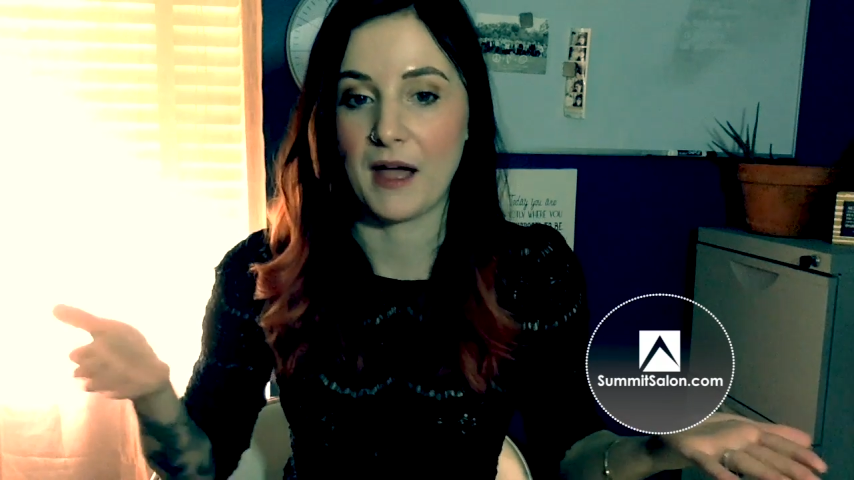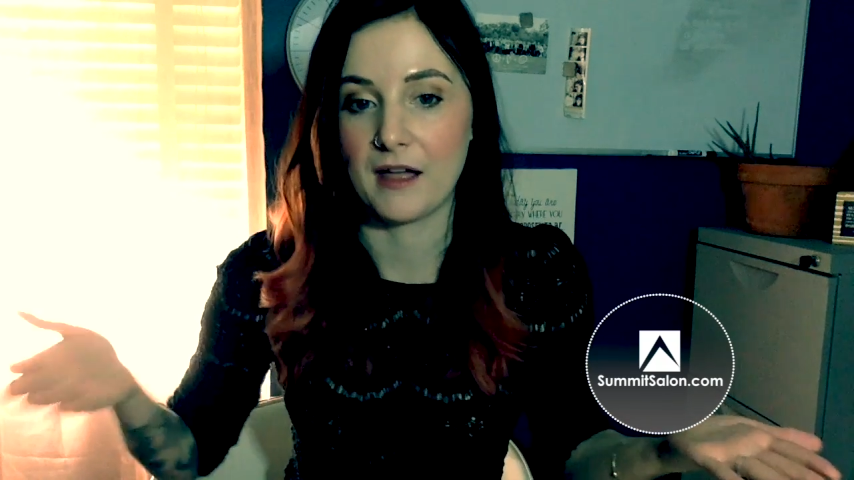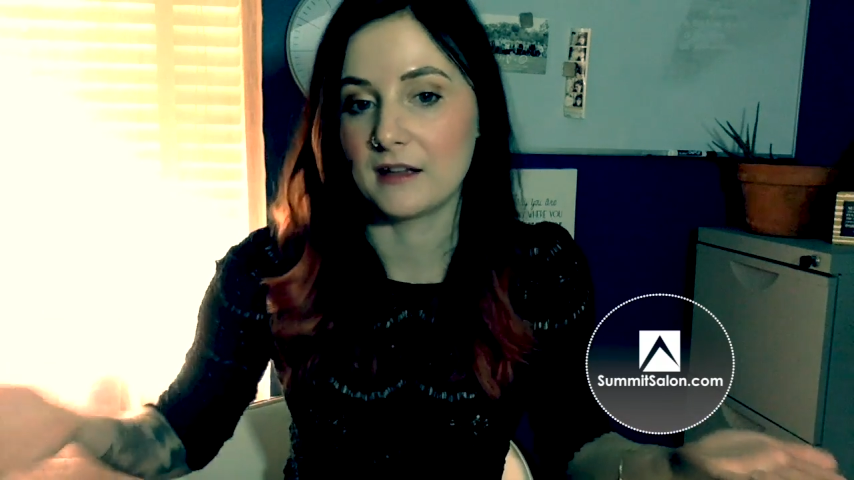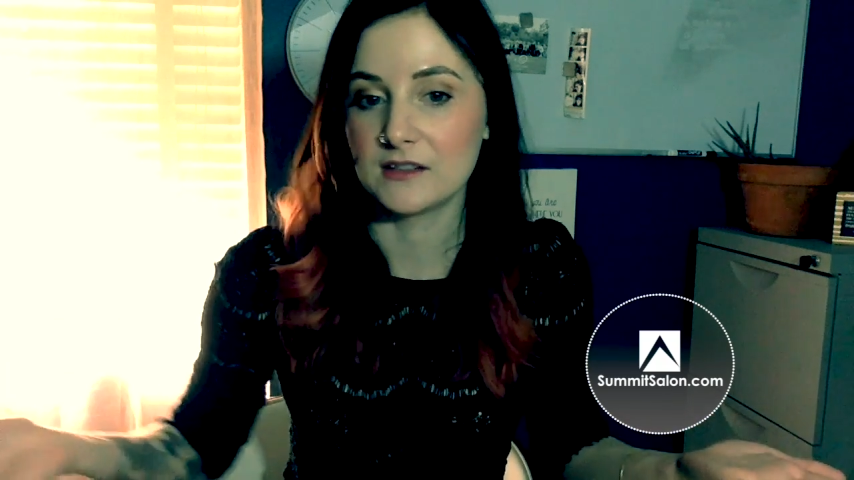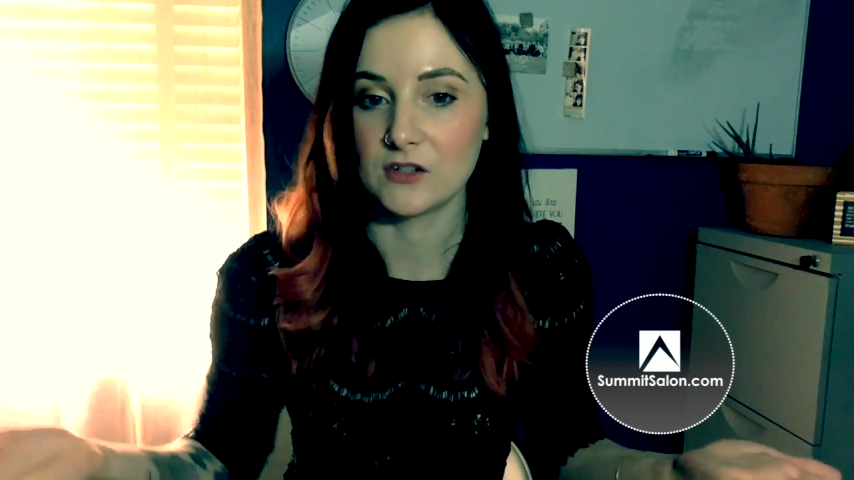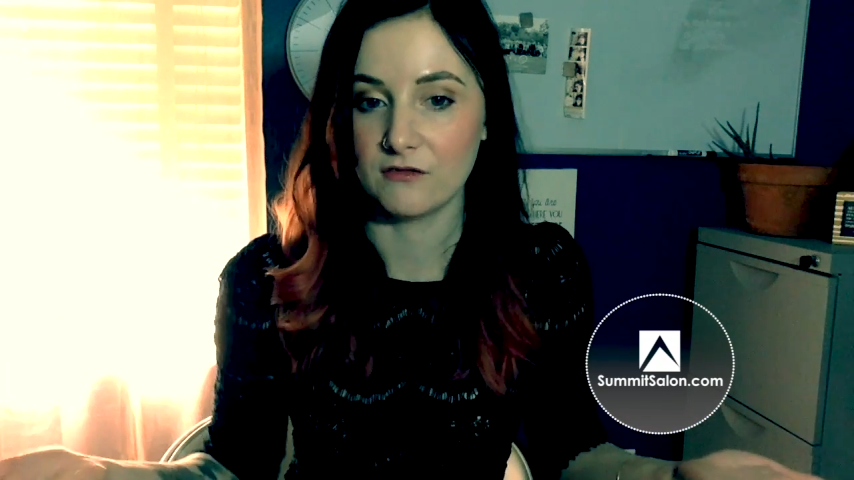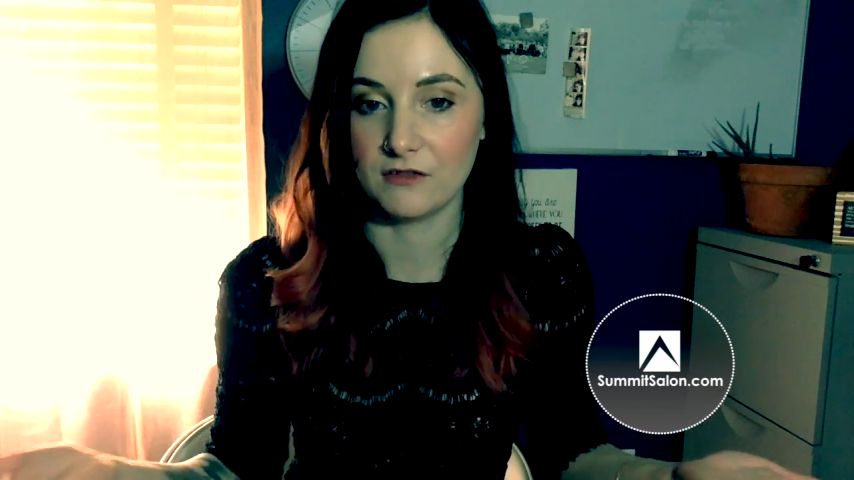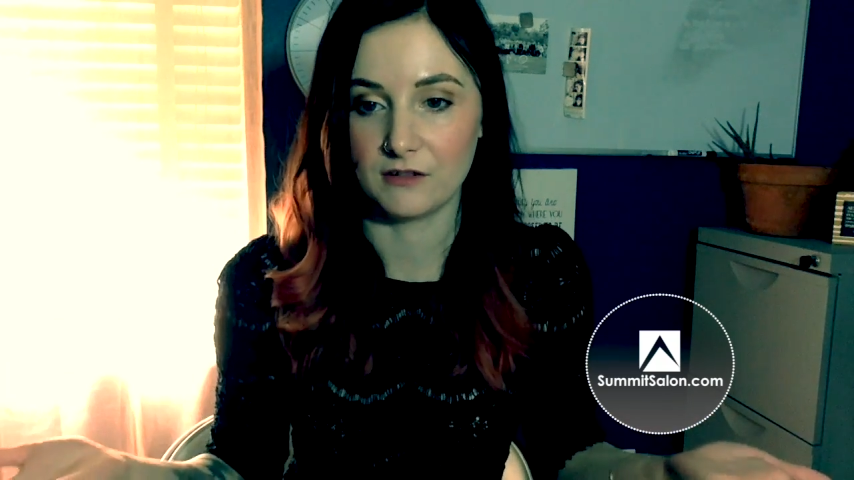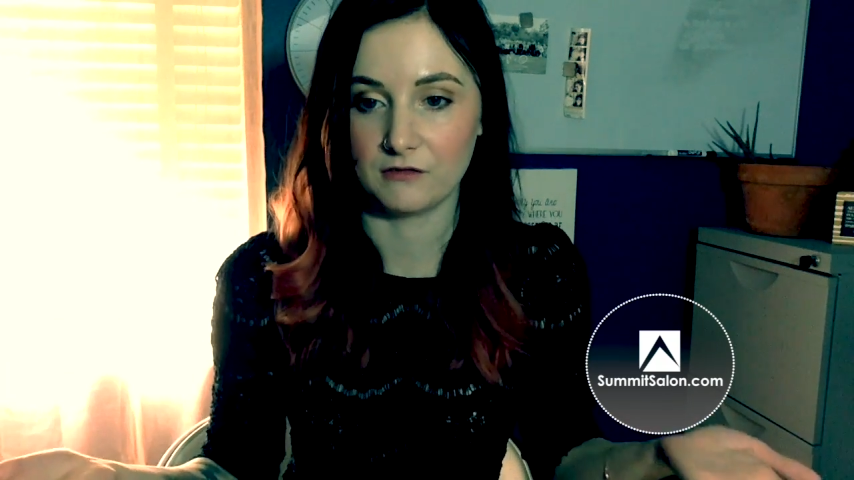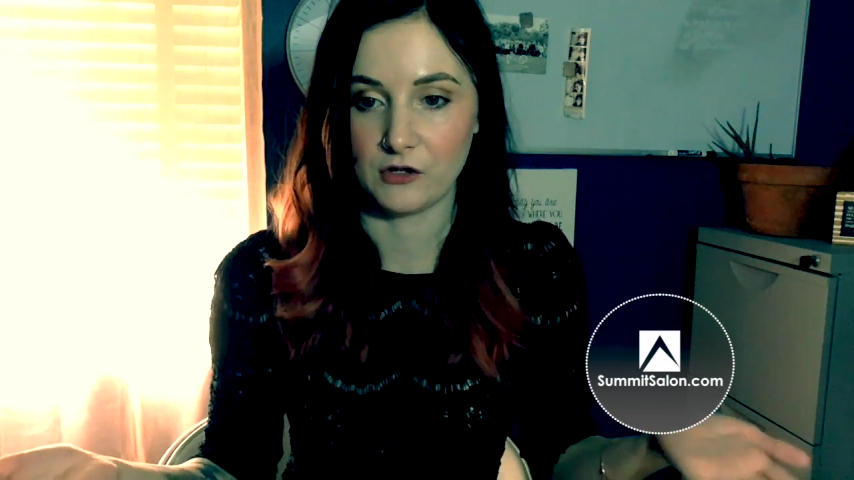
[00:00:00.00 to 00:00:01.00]
my
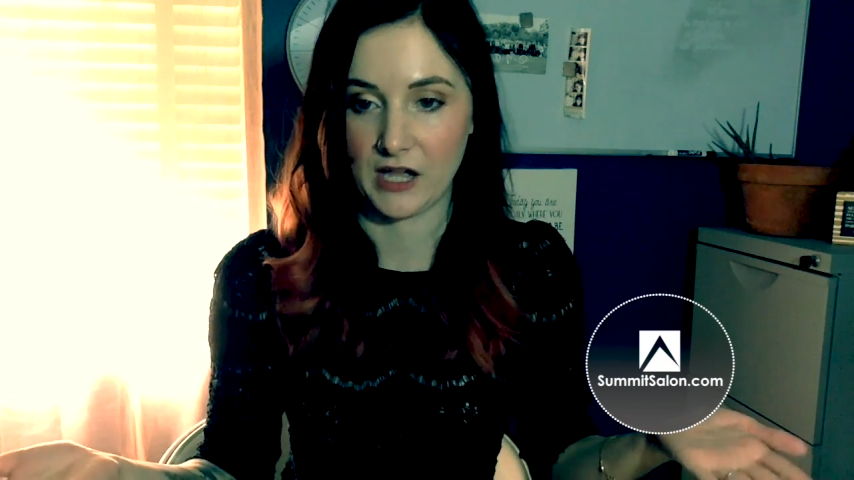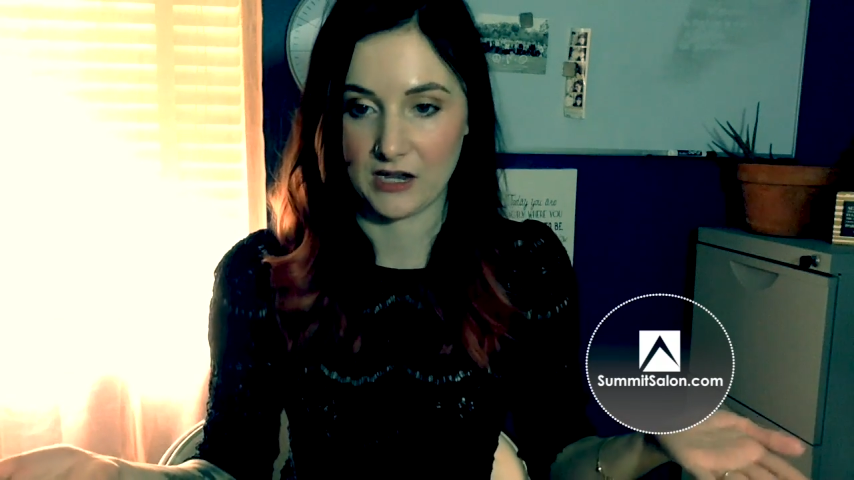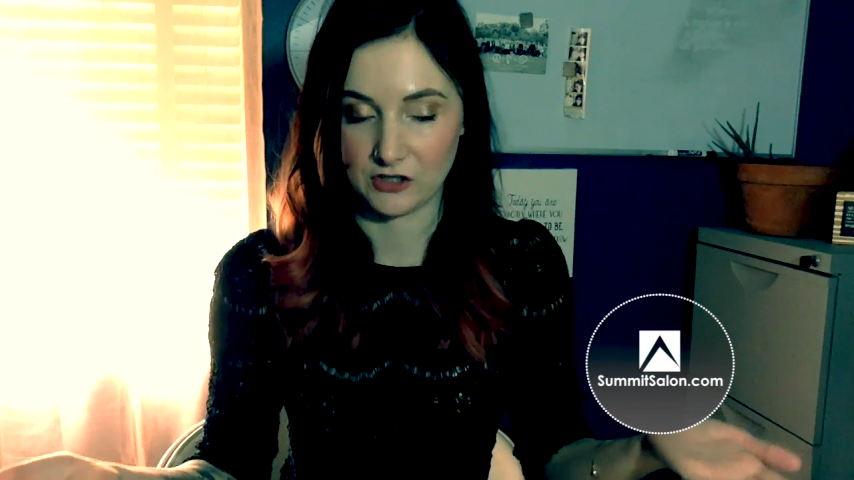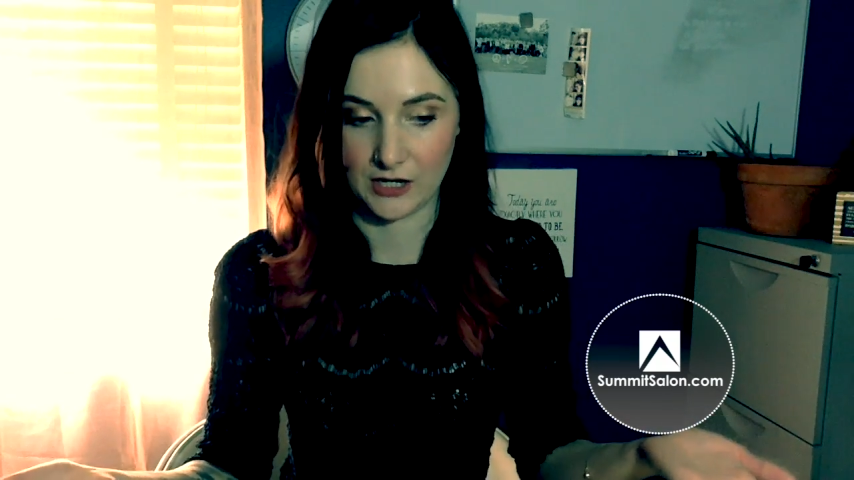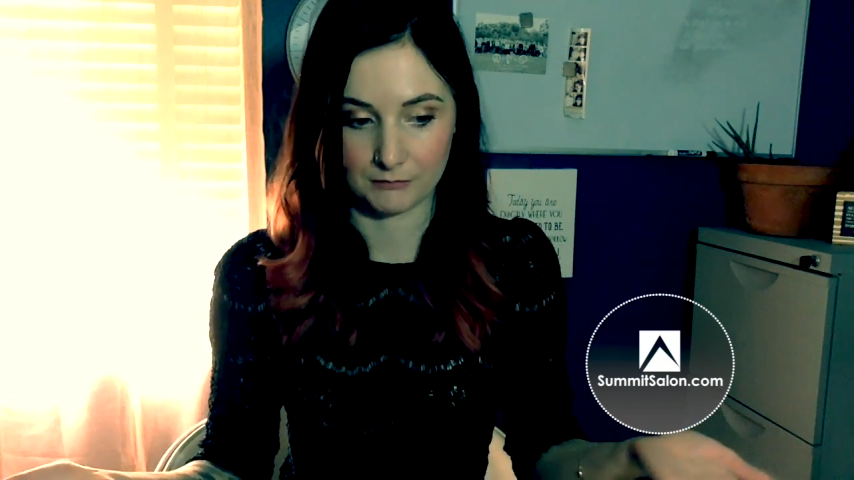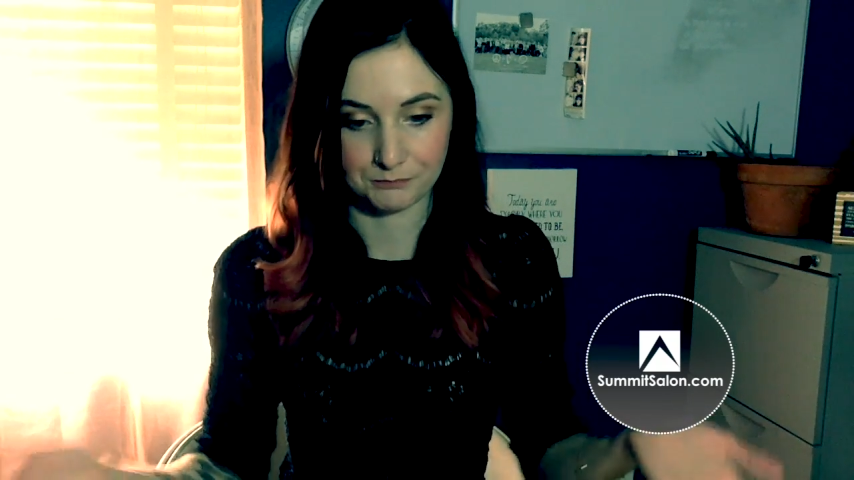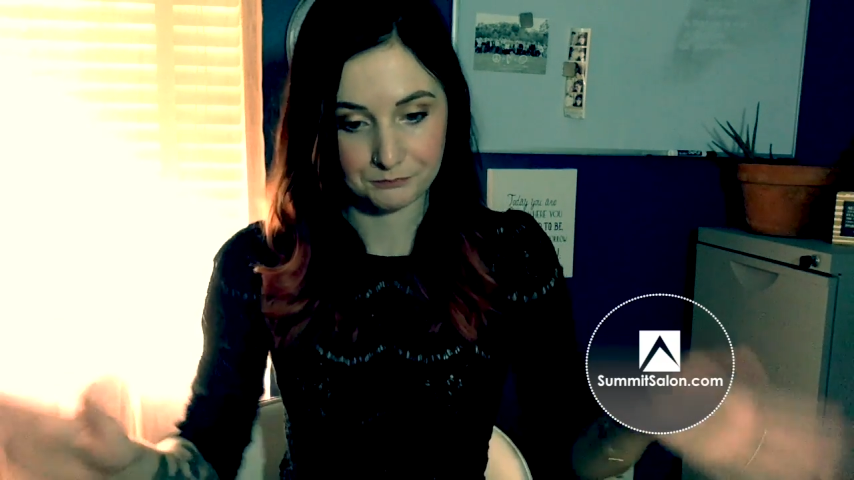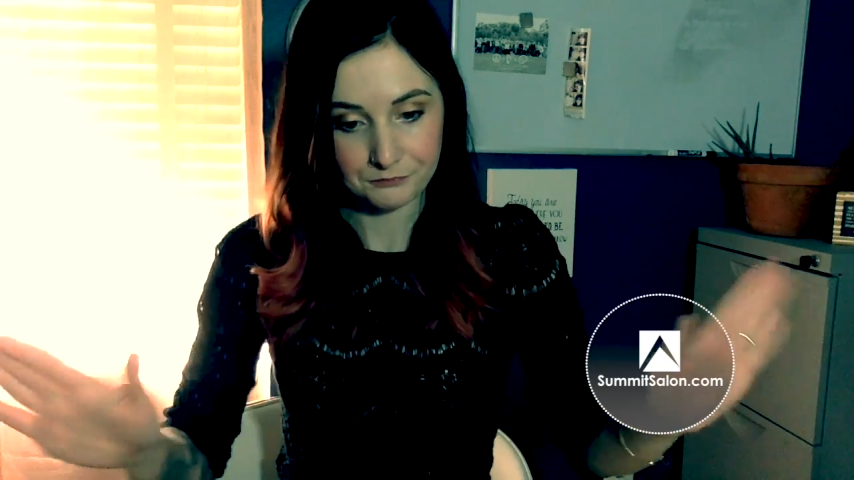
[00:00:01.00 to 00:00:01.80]
conservative location?